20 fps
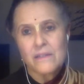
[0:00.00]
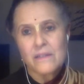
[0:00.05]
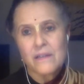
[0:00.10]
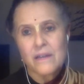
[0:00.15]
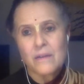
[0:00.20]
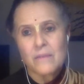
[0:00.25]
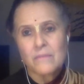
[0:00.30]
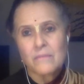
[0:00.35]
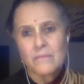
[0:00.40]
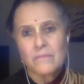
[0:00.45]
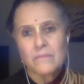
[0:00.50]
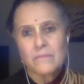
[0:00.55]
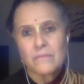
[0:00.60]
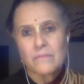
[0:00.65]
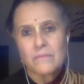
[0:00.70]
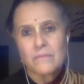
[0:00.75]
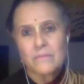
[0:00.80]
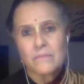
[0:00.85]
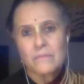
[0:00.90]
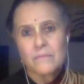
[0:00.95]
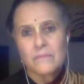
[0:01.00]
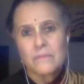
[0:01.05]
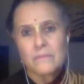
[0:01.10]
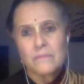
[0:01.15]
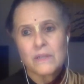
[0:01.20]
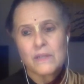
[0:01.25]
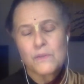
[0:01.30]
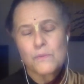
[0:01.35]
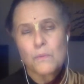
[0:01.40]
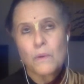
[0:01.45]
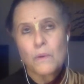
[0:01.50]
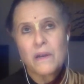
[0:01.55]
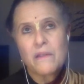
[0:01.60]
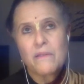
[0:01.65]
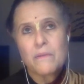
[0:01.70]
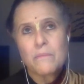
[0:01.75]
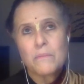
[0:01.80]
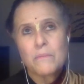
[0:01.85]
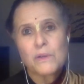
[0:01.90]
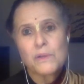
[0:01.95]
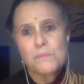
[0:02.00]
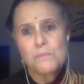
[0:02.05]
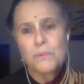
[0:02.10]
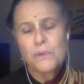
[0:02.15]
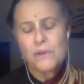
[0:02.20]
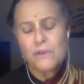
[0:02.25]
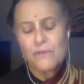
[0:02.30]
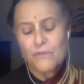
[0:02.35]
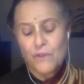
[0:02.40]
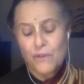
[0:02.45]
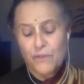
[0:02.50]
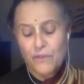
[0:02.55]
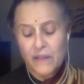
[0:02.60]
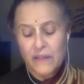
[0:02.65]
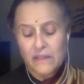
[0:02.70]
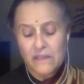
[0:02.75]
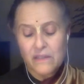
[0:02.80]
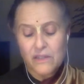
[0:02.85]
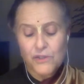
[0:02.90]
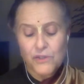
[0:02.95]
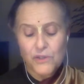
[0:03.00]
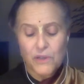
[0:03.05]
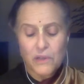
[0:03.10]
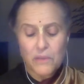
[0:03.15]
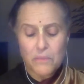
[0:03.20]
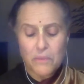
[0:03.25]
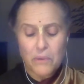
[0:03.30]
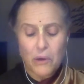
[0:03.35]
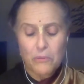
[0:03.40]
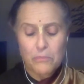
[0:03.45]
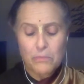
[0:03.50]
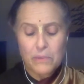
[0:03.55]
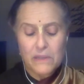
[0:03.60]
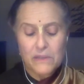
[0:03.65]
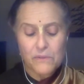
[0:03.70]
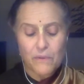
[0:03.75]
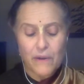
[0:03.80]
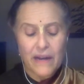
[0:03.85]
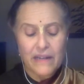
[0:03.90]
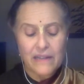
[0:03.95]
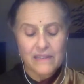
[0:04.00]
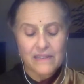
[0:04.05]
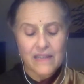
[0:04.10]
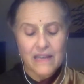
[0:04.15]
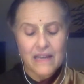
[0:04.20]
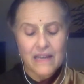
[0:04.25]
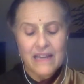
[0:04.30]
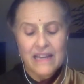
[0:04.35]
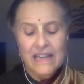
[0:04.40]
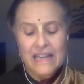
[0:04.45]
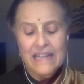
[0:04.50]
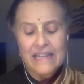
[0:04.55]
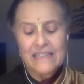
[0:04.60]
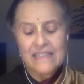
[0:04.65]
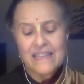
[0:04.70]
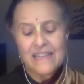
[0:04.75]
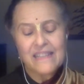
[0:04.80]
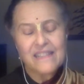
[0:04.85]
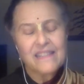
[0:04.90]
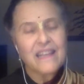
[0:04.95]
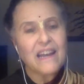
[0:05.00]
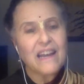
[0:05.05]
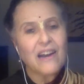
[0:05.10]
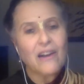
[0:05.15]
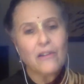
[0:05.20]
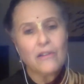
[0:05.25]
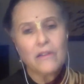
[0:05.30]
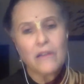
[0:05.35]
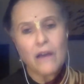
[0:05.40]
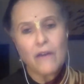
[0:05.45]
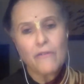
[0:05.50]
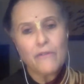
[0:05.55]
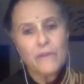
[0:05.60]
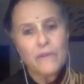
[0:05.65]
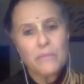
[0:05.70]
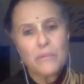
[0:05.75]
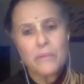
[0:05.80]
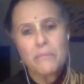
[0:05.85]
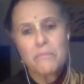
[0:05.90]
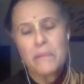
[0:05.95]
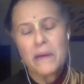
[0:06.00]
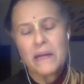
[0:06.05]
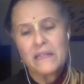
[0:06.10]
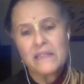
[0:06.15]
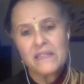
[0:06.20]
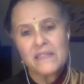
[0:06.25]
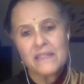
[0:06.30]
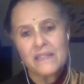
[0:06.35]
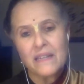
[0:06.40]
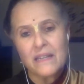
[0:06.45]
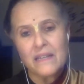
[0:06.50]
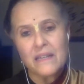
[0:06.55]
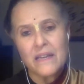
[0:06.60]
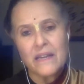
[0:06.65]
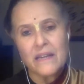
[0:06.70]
one of the most beautiful things in Srila Prabhupada's writings. He says that our loving propensity